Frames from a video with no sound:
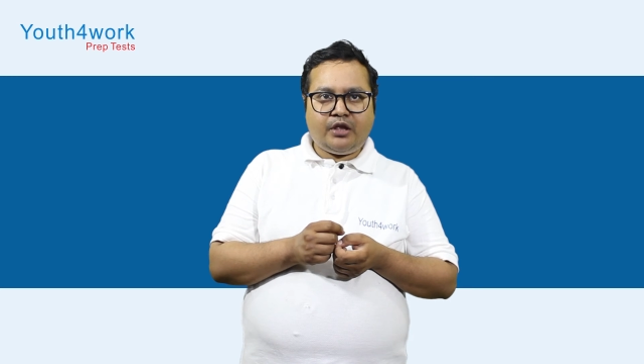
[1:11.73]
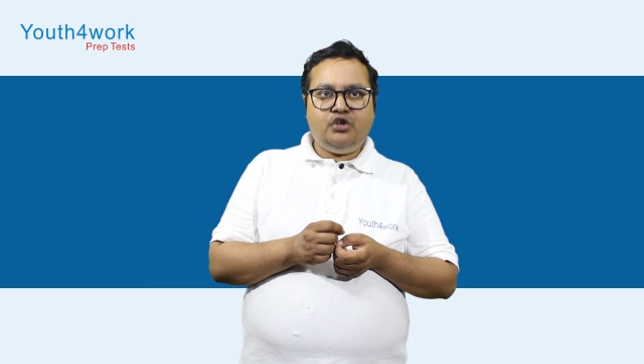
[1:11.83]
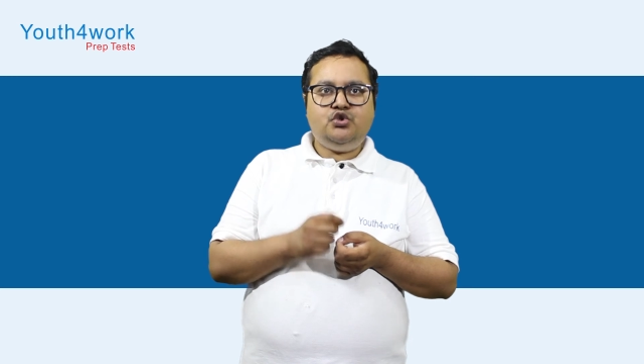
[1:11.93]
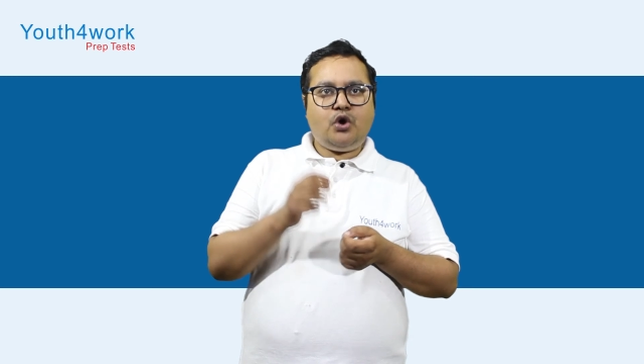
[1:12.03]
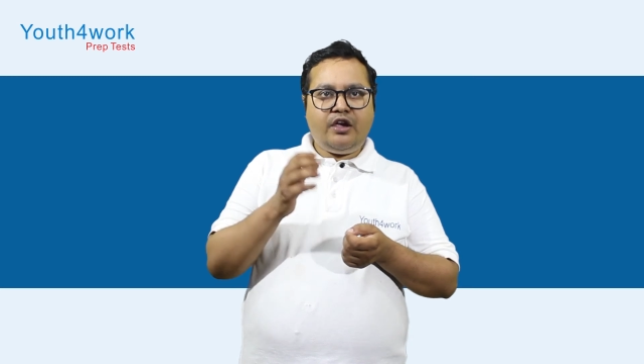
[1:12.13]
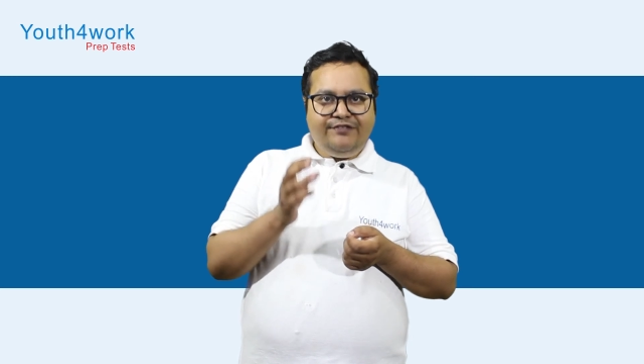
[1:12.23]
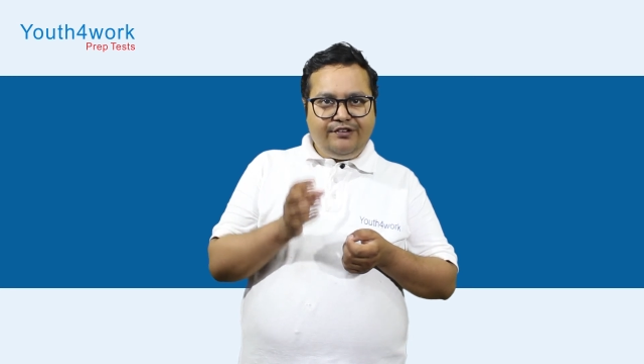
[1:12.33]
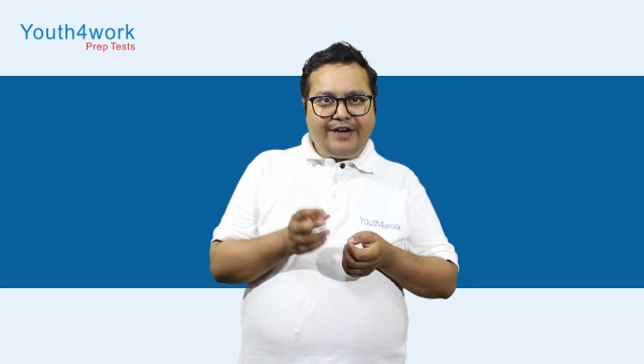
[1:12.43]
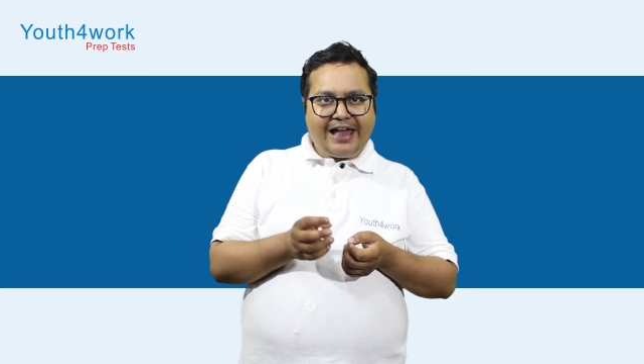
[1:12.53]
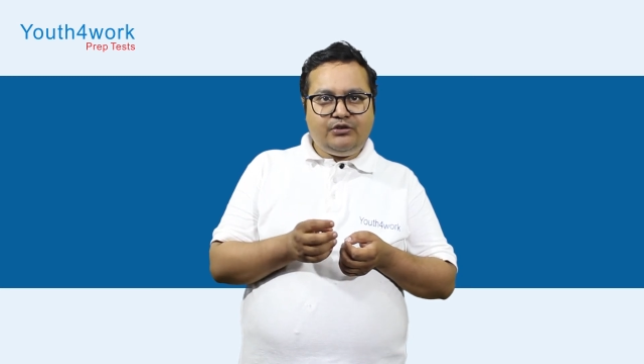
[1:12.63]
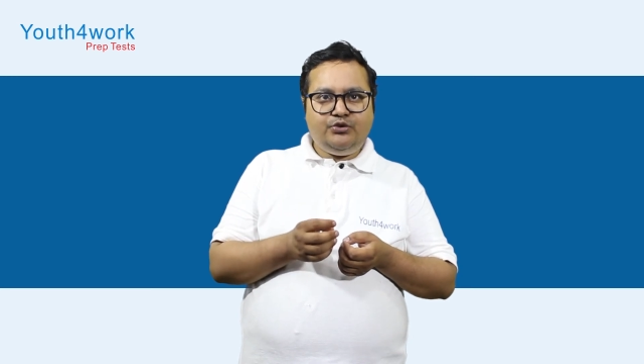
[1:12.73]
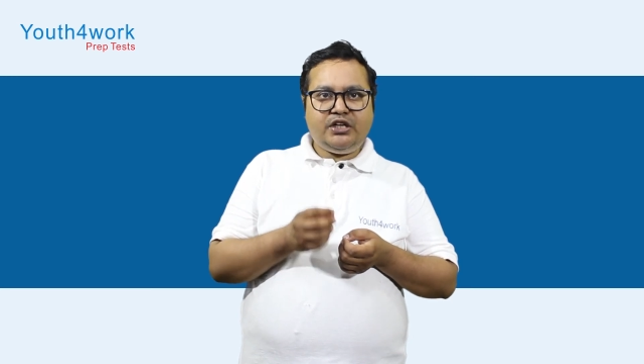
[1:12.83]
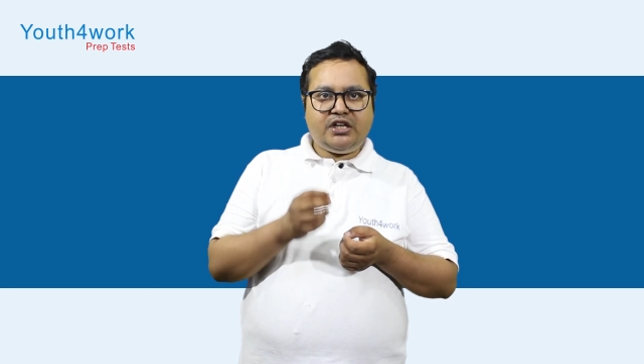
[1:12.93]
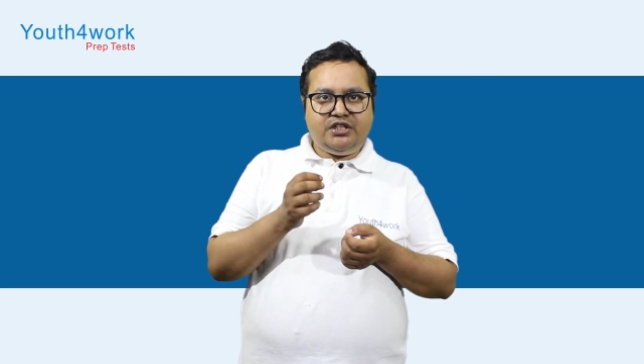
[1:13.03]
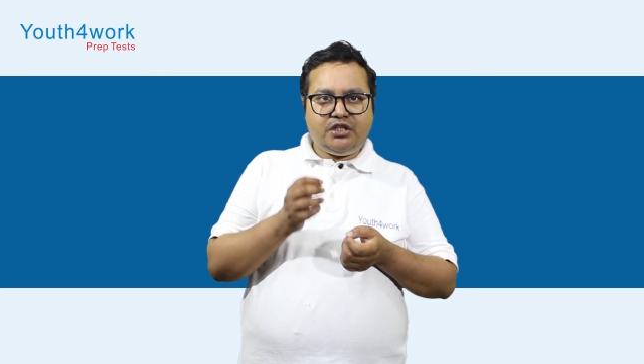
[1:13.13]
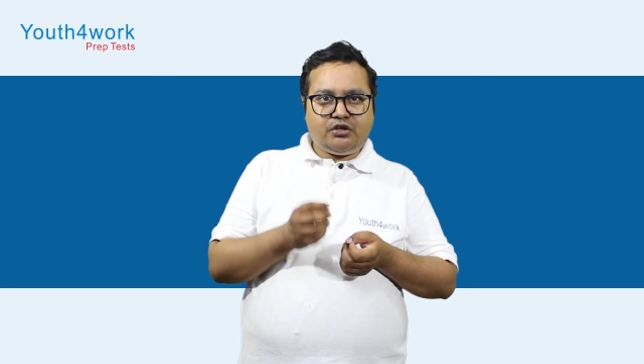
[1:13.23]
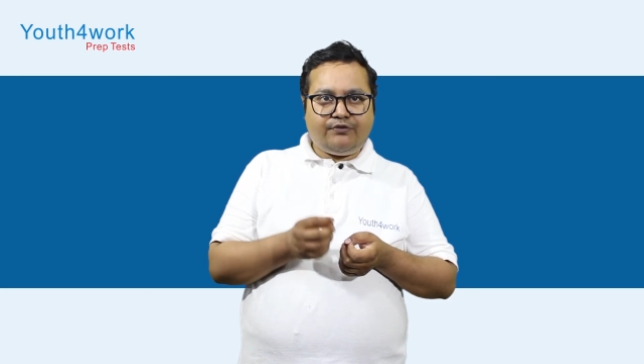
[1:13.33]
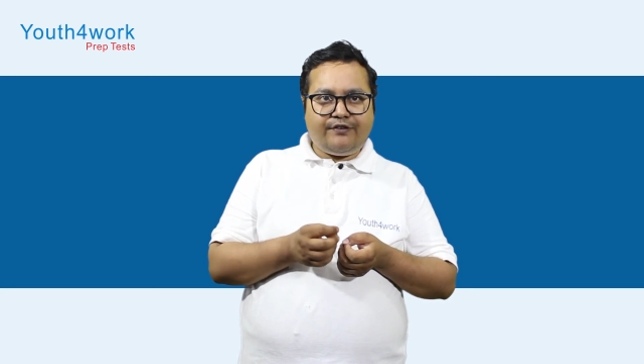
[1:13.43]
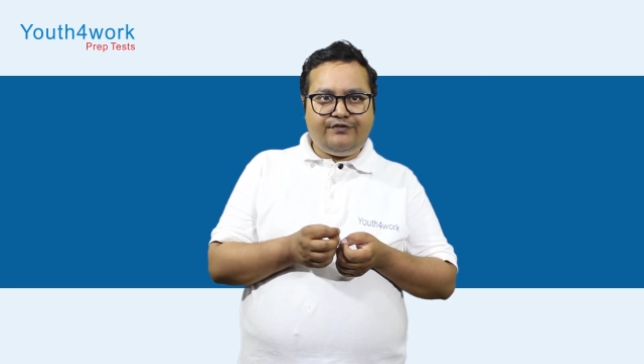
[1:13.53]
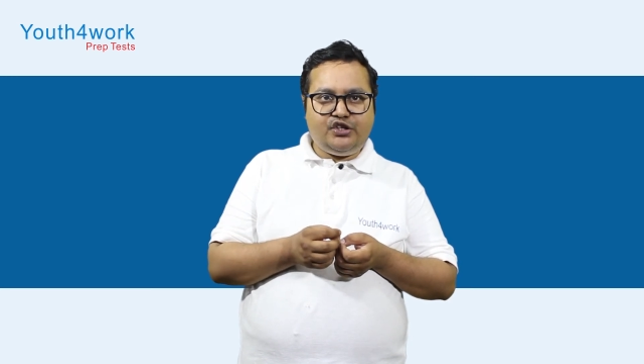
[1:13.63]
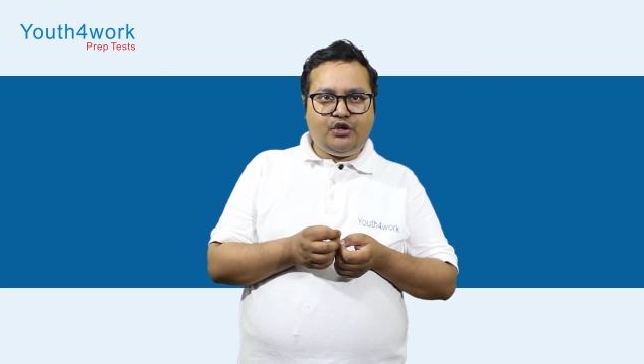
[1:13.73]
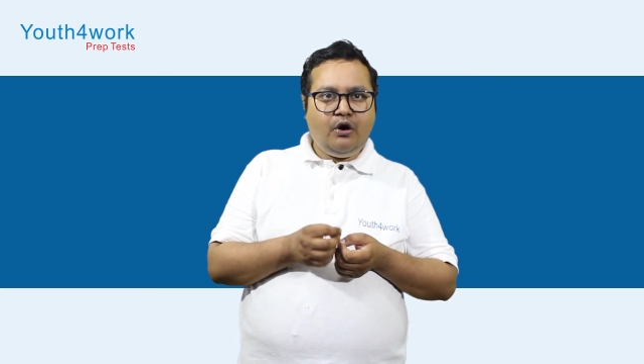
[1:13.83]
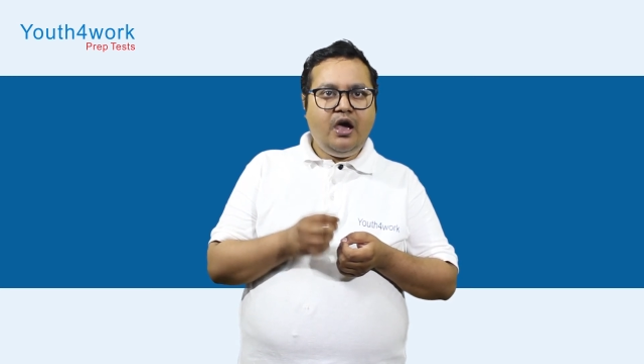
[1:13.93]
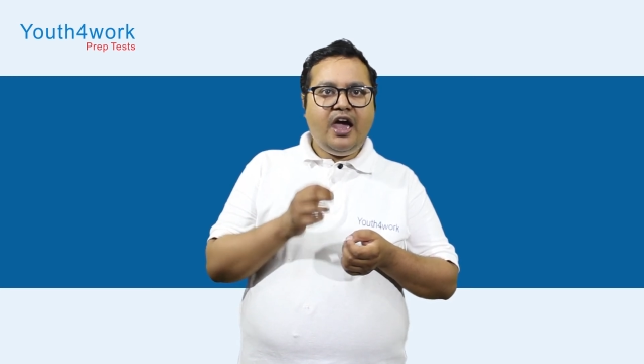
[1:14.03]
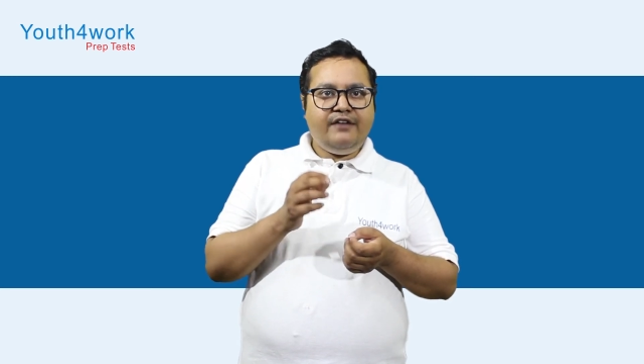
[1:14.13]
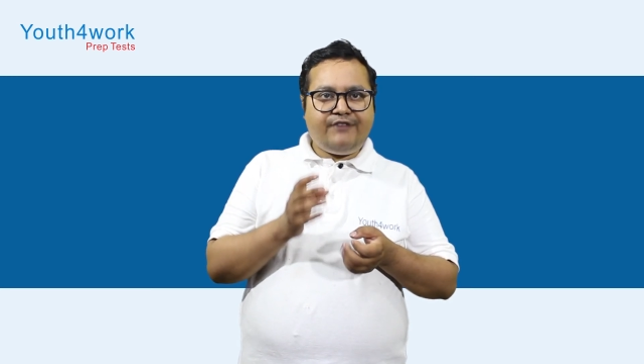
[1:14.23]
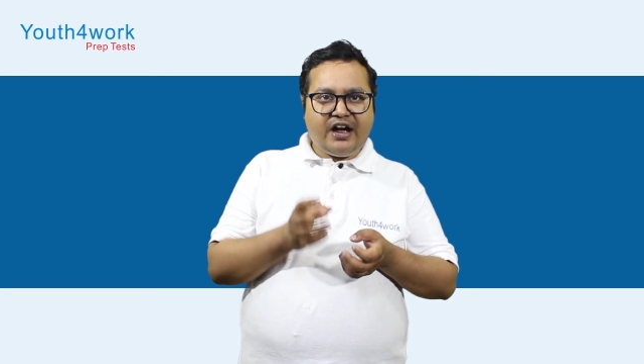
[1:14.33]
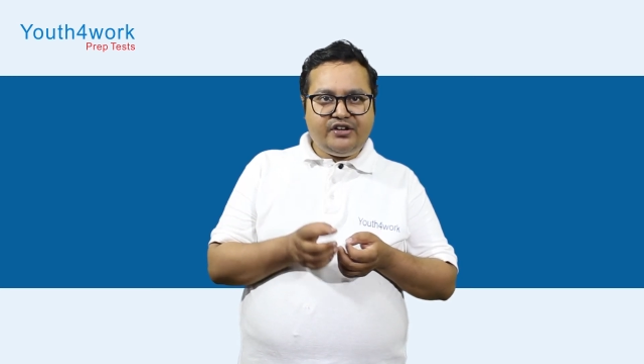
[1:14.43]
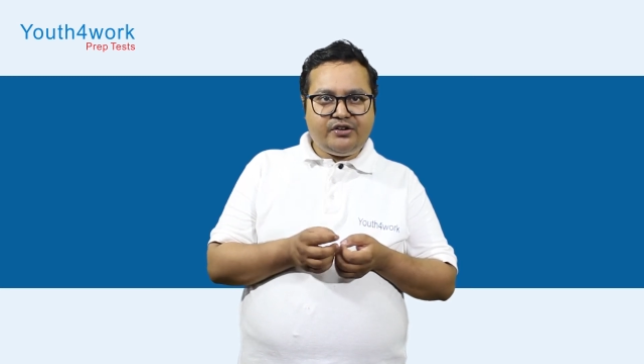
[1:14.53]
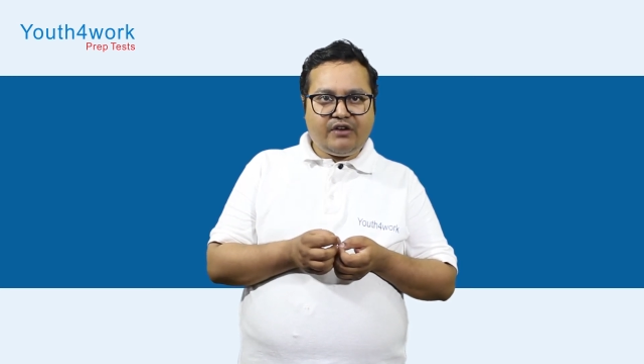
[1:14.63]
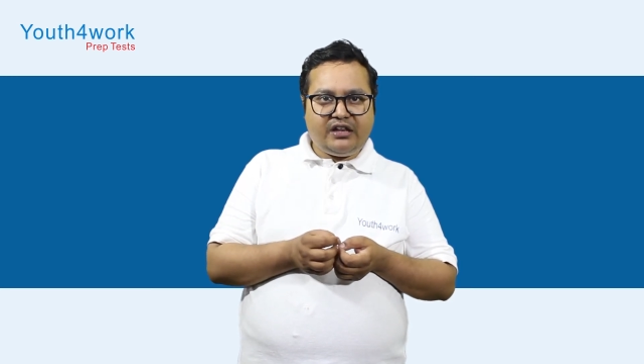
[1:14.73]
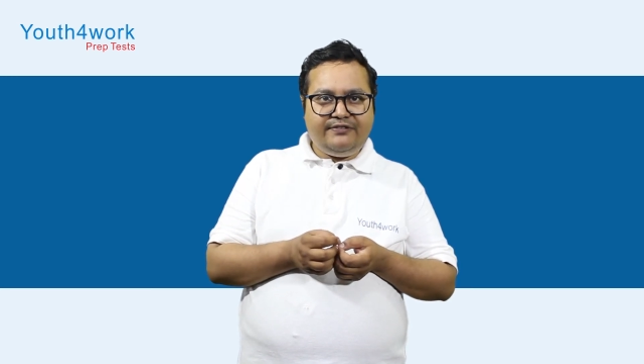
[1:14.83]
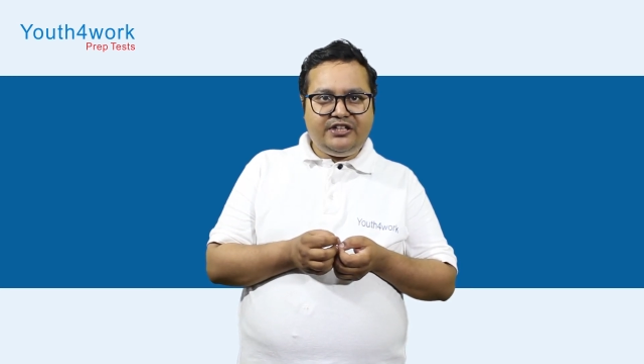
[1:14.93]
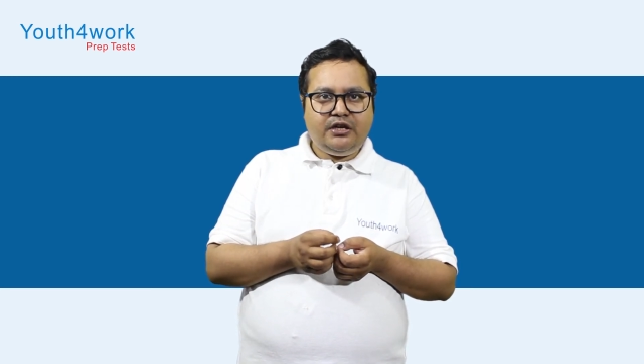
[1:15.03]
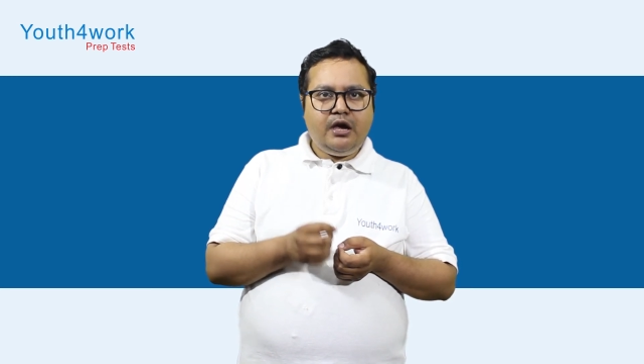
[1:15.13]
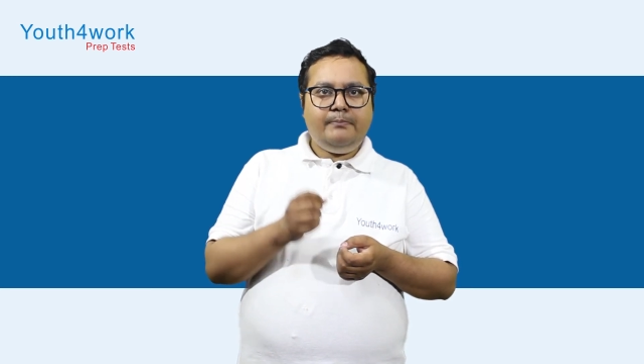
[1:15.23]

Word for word: So if you value the content of our video and find it relevant,